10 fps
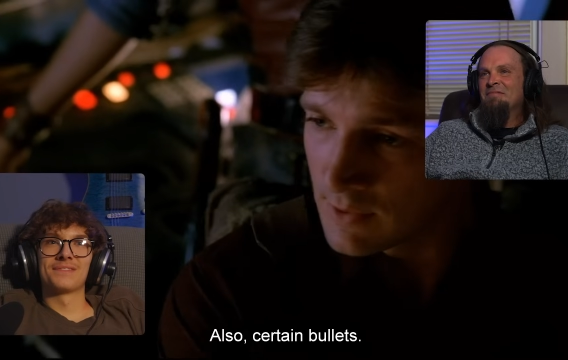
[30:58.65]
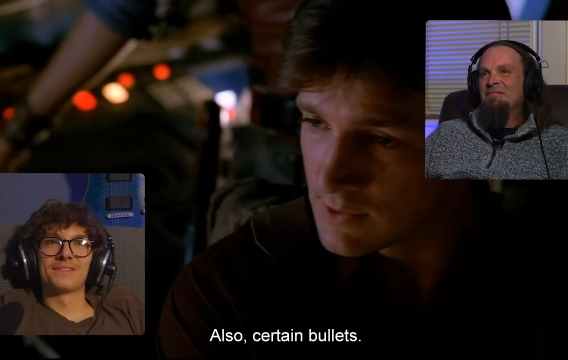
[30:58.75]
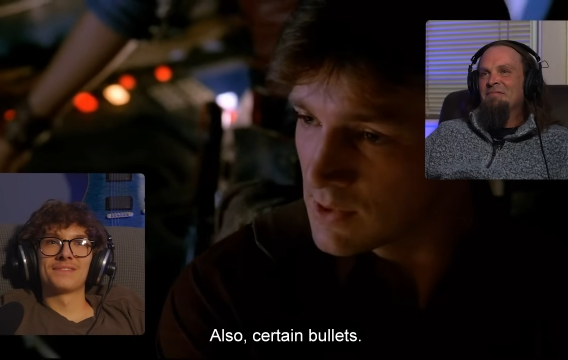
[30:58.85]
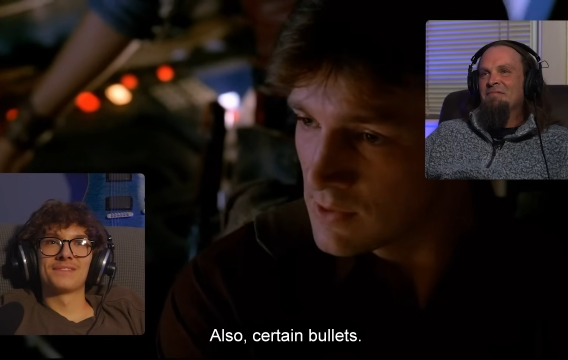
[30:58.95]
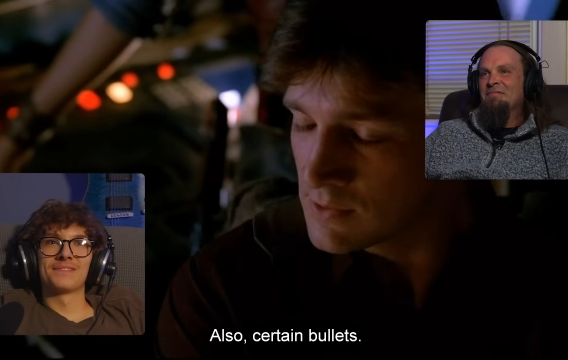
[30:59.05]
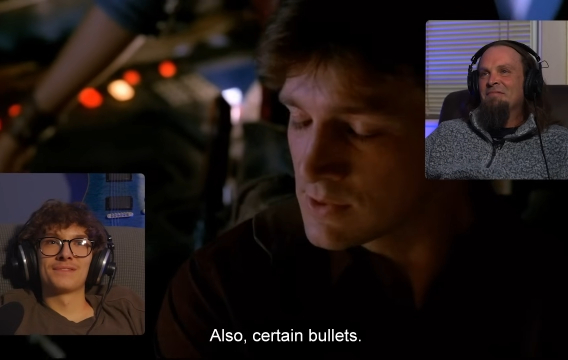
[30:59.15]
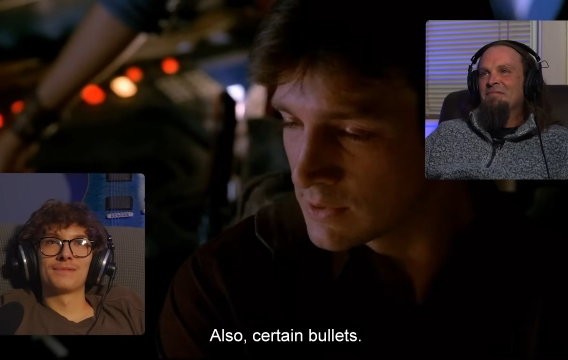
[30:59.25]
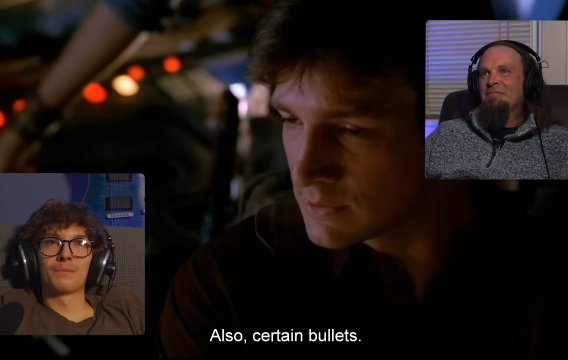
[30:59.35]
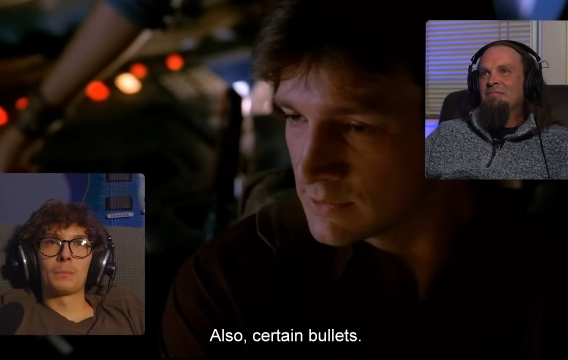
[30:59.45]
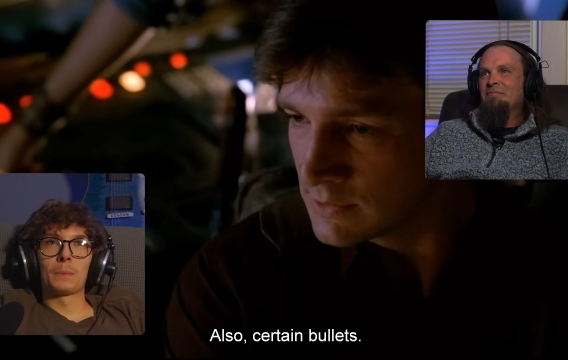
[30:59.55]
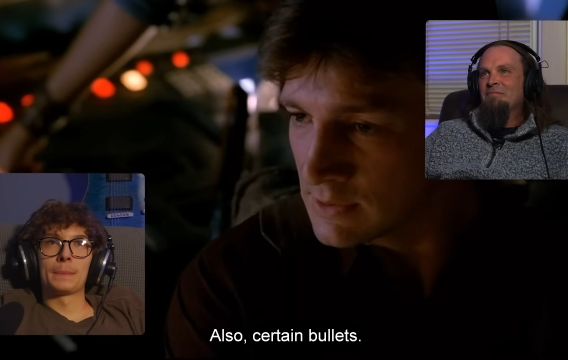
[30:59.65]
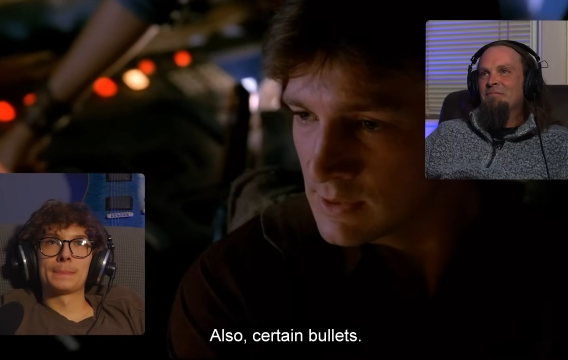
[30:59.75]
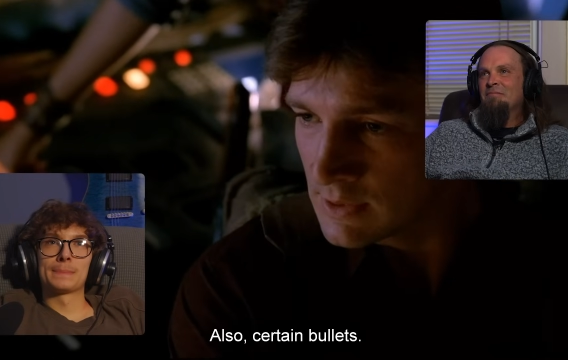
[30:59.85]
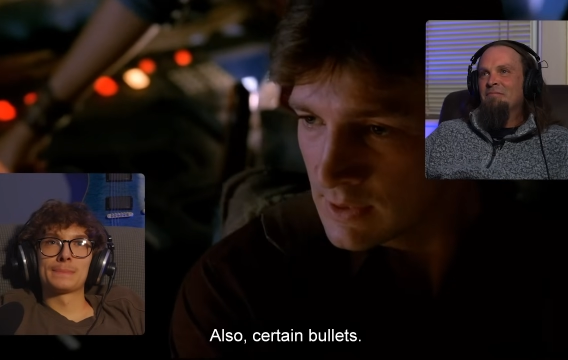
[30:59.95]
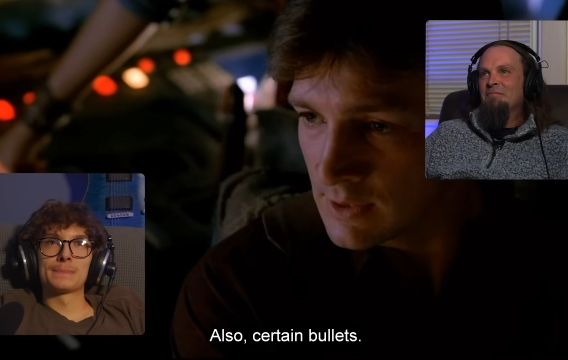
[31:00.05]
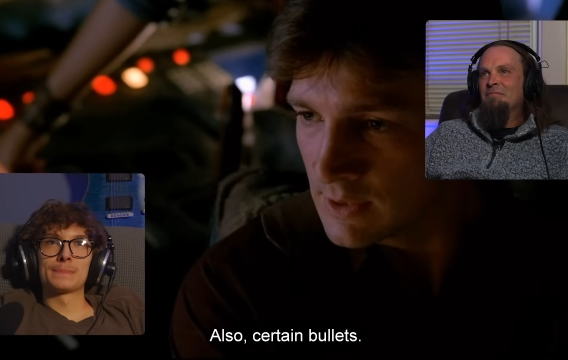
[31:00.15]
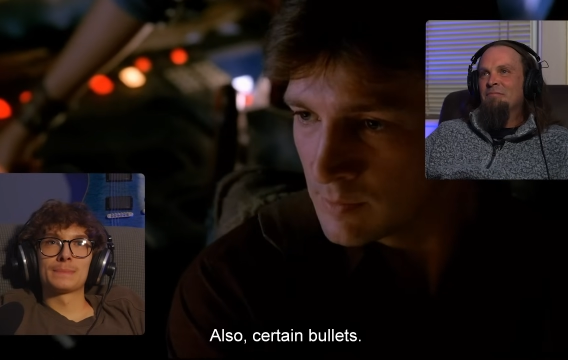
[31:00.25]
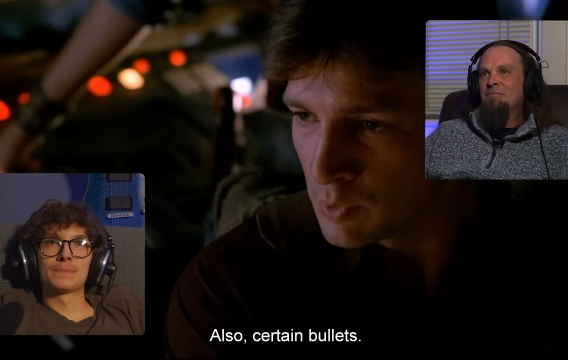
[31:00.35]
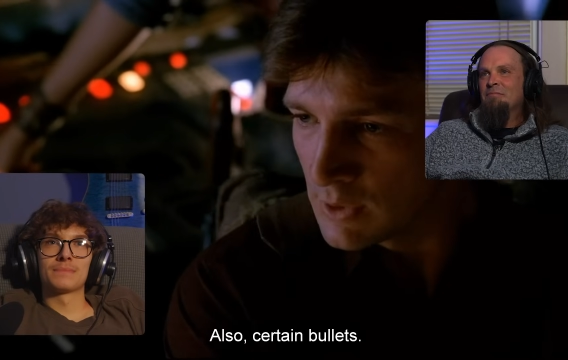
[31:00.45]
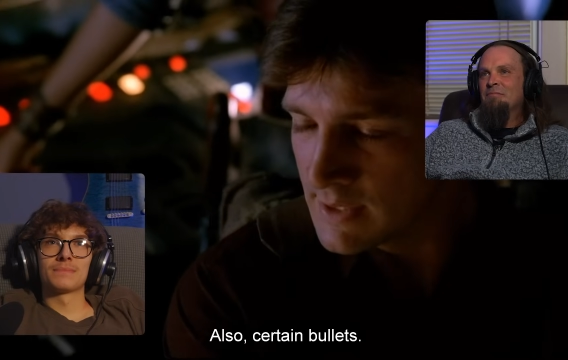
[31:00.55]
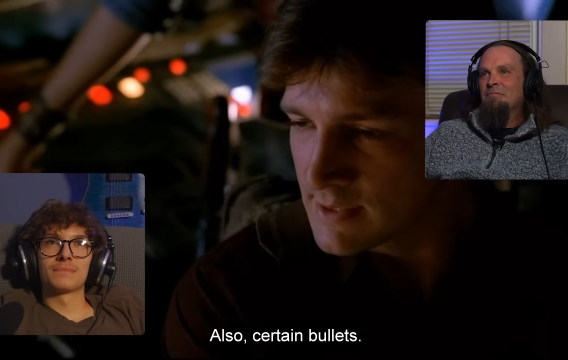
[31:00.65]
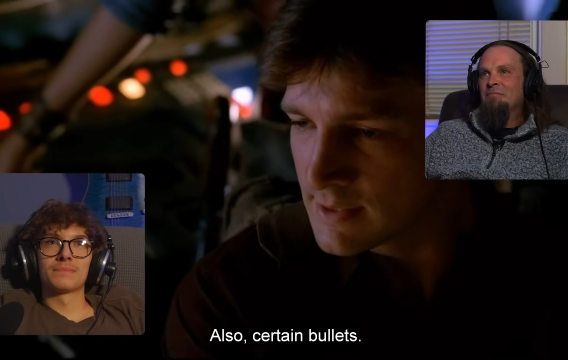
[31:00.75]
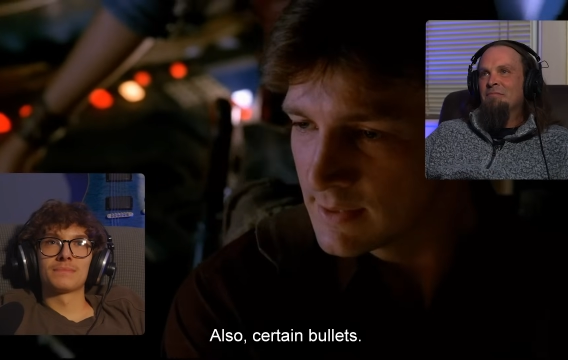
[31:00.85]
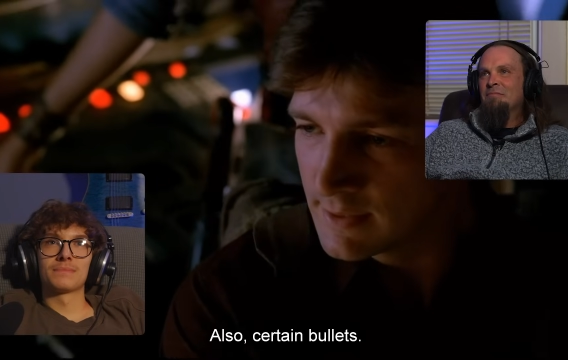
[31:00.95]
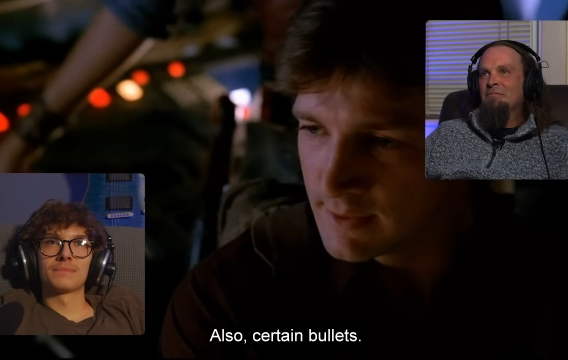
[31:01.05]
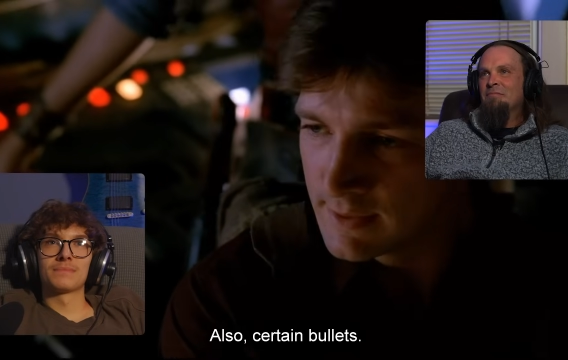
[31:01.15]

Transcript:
Speaker 1: Also, certain bullets.